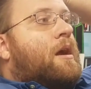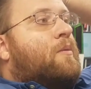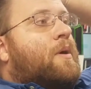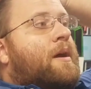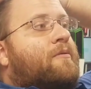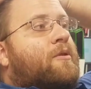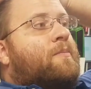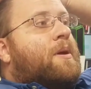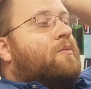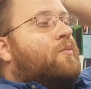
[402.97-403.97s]
whatever,
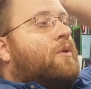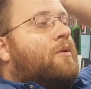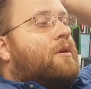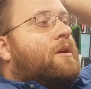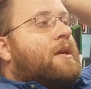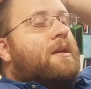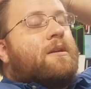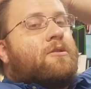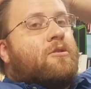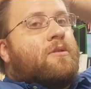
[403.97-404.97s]
but we're going to need to
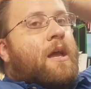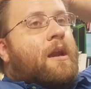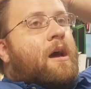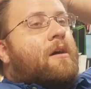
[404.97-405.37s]
turn that off.